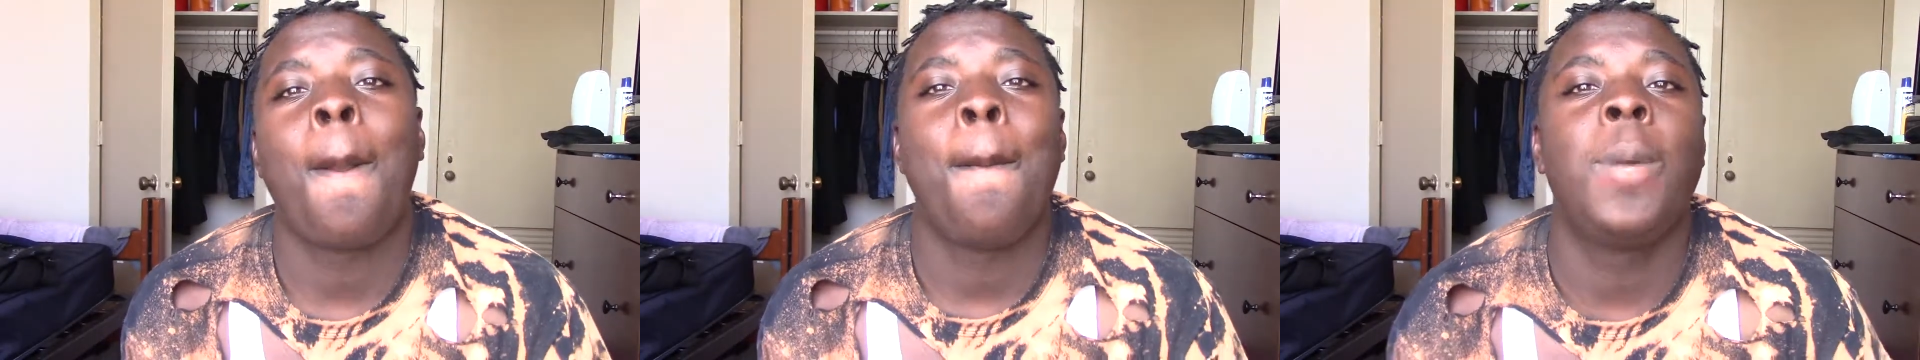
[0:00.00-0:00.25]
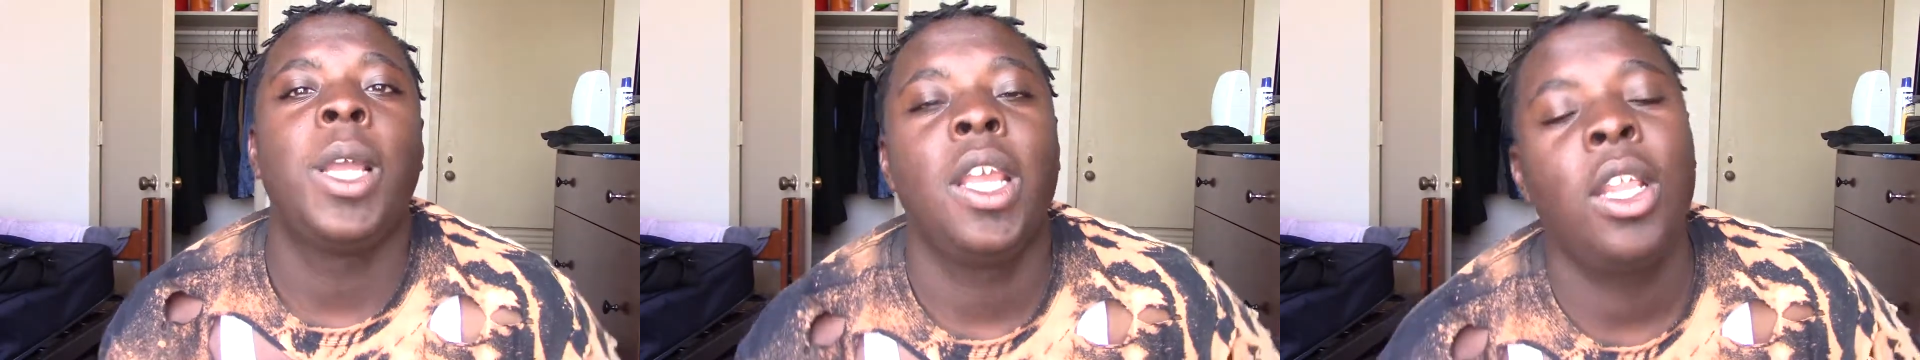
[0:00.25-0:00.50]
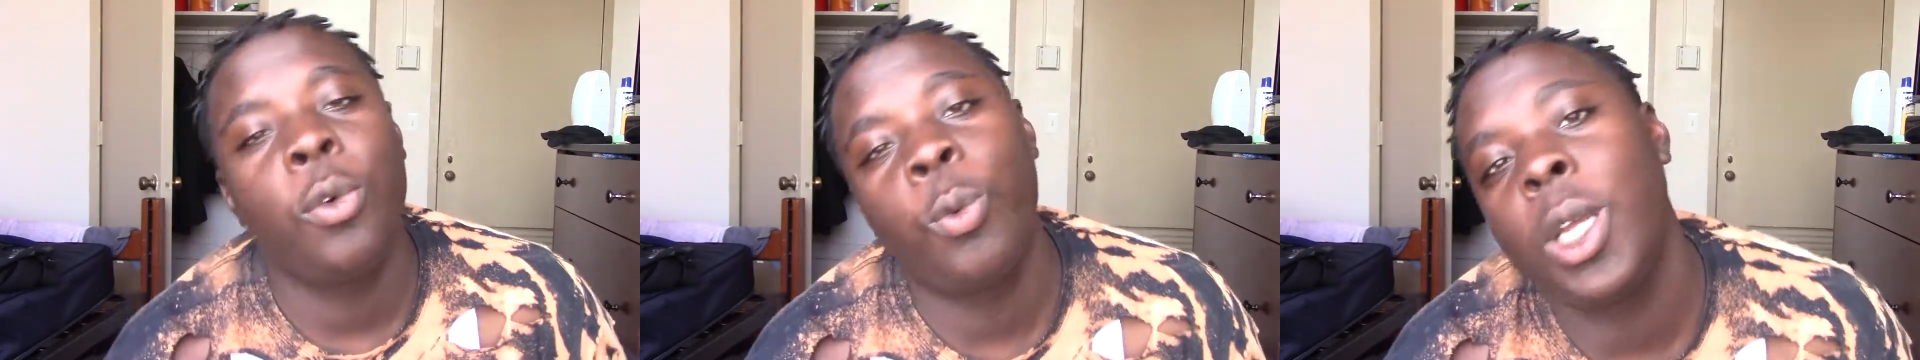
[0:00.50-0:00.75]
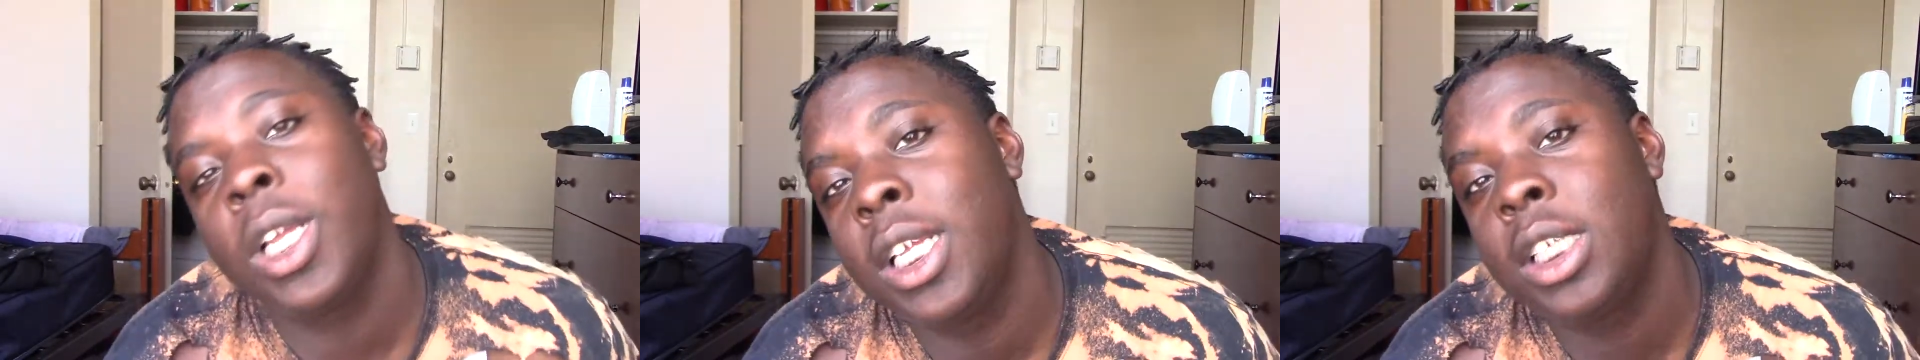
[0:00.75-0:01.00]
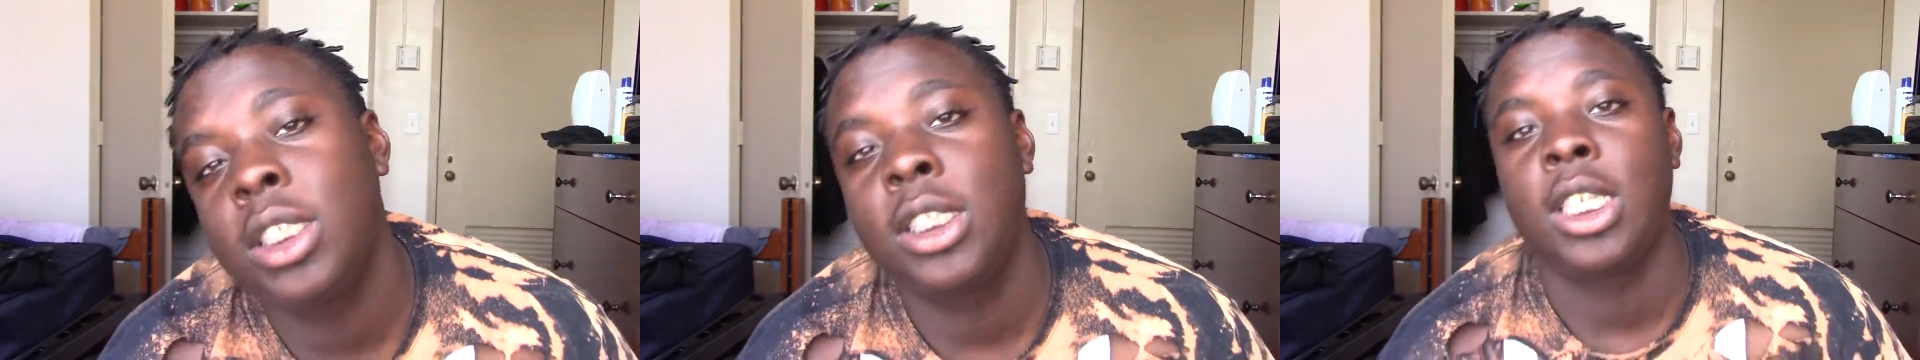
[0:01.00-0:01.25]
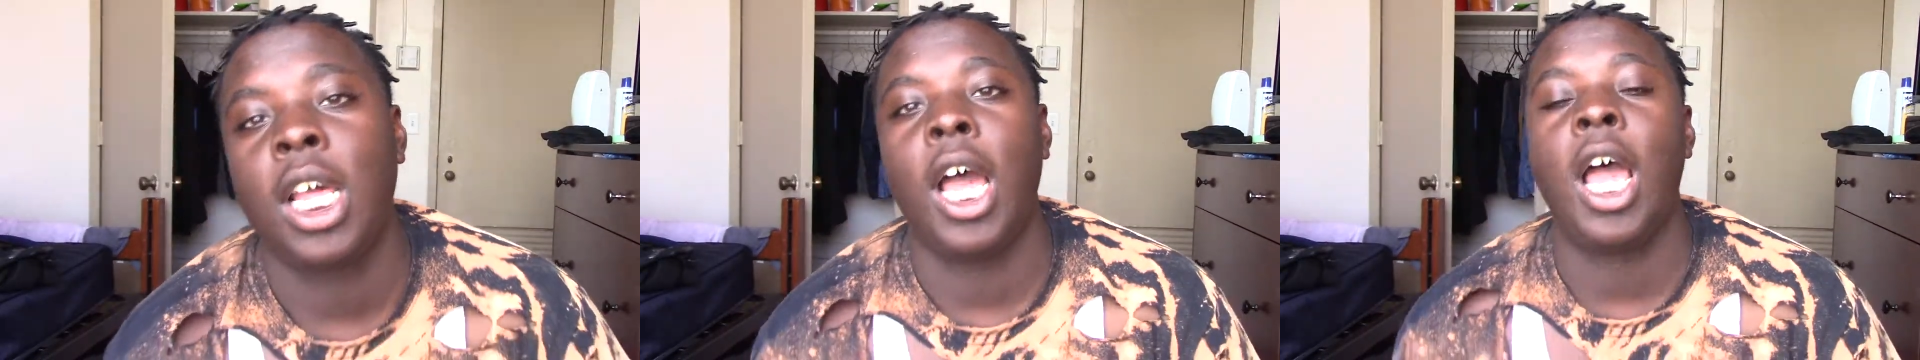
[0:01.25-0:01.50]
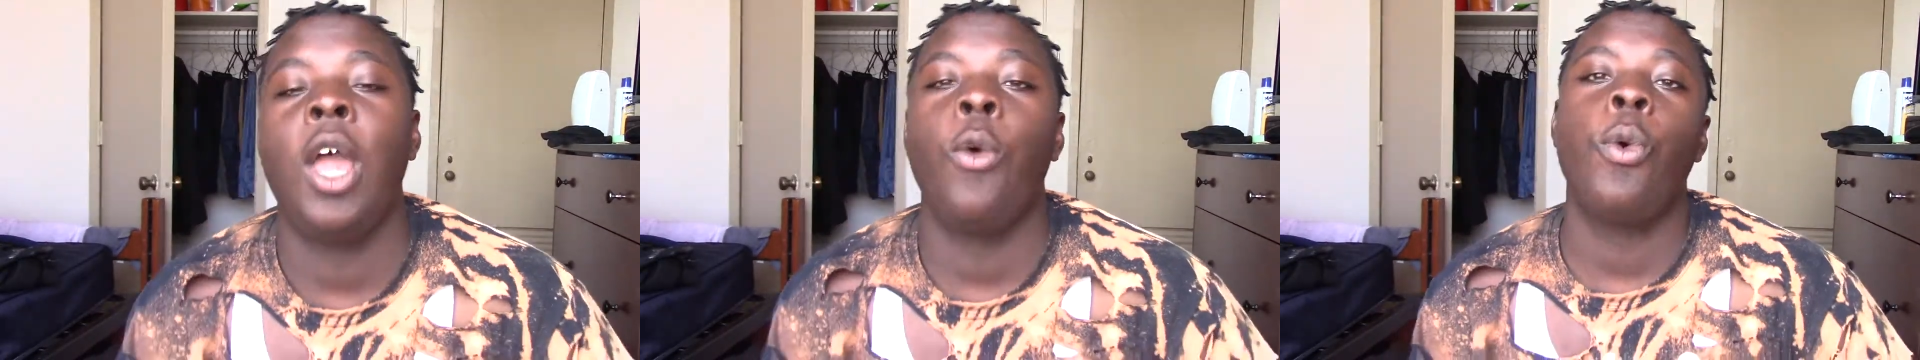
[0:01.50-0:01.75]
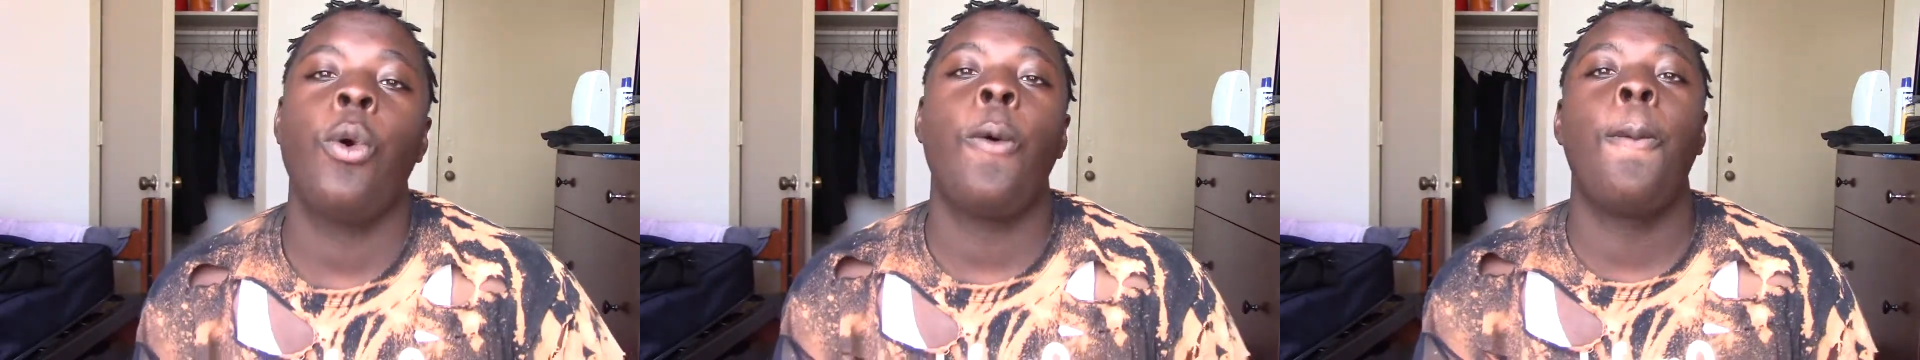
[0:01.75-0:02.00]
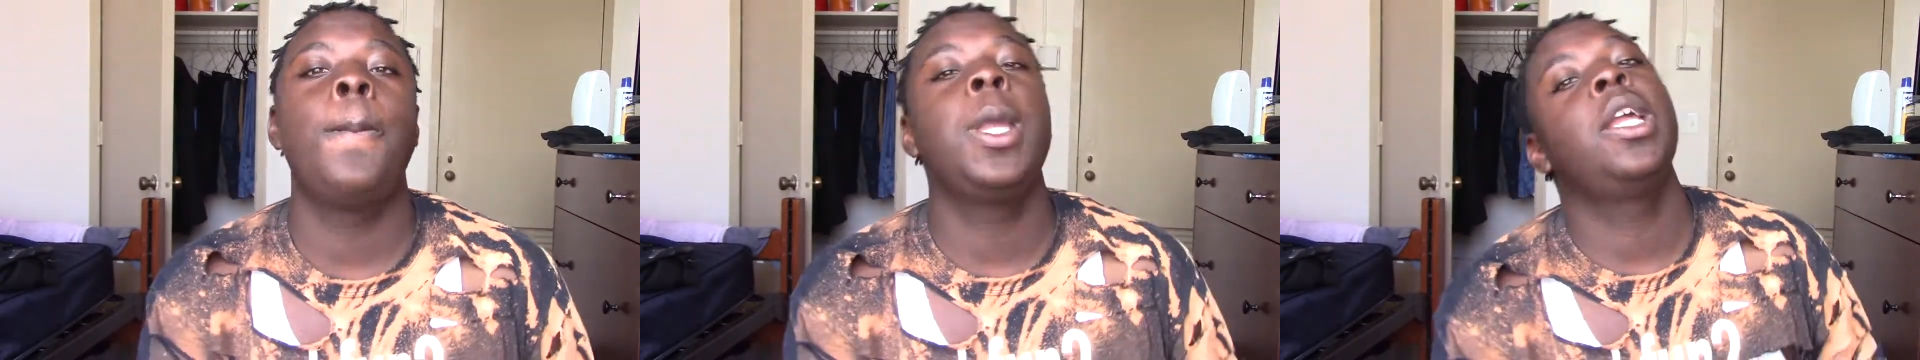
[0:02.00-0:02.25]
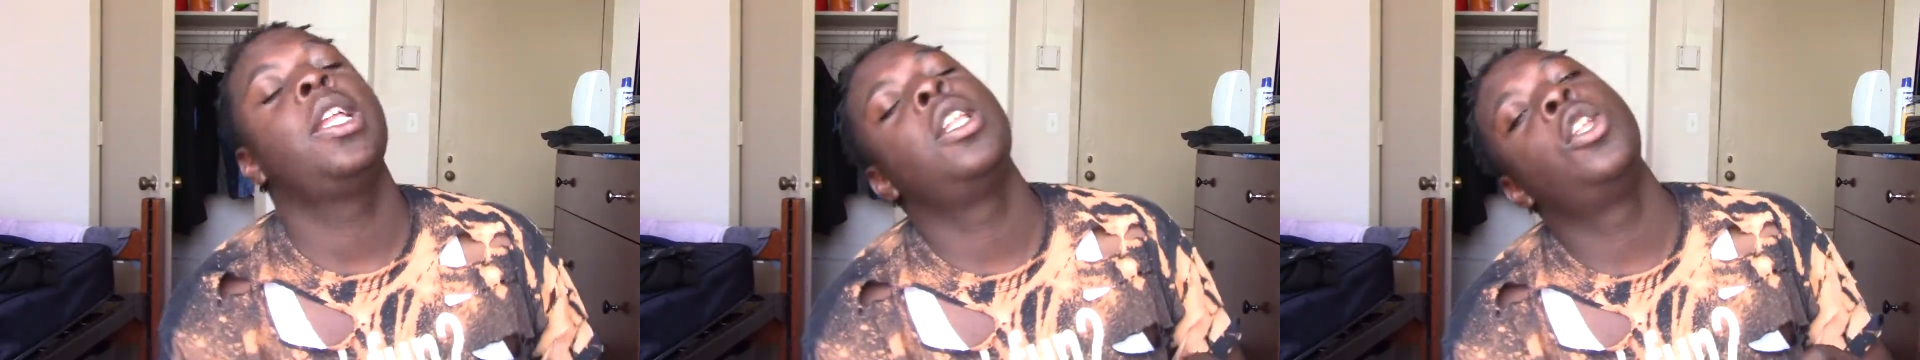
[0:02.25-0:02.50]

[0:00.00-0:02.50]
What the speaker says: But anyways, I will be